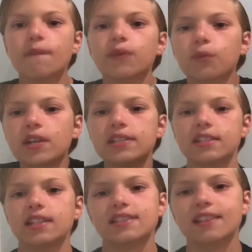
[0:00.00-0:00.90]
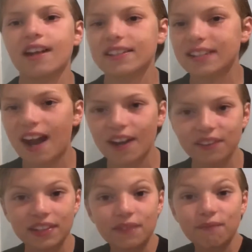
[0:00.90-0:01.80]
The reason it's not
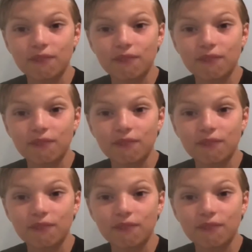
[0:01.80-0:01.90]
entirely in